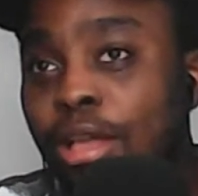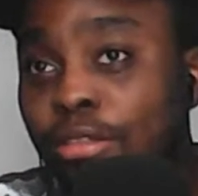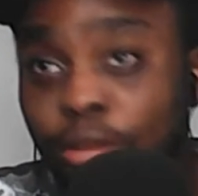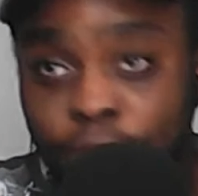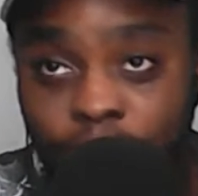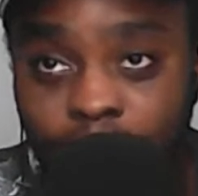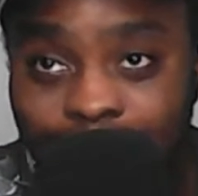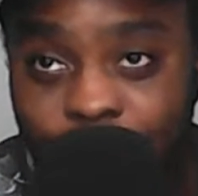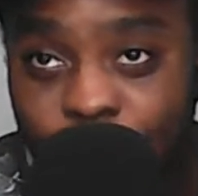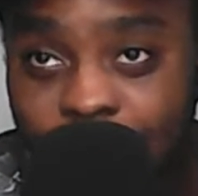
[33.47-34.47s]
So far,
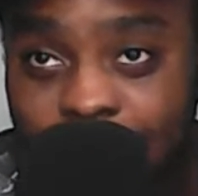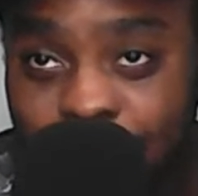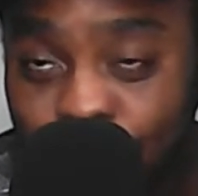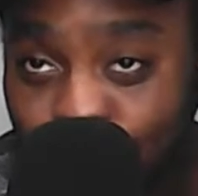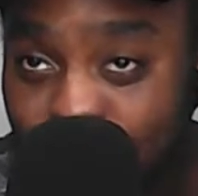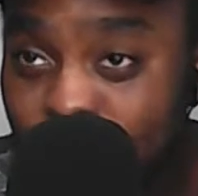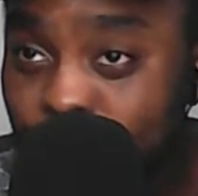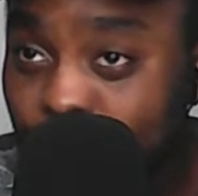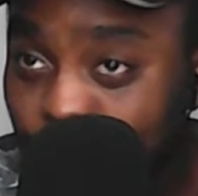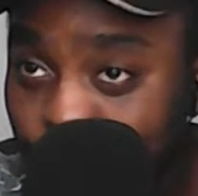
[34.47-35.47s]
Arsenal leading
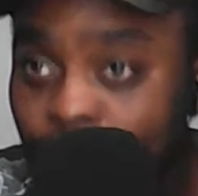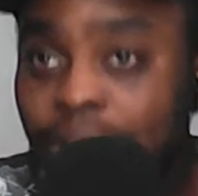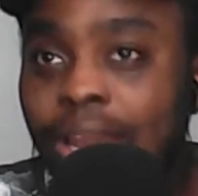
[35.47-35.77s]
3-2.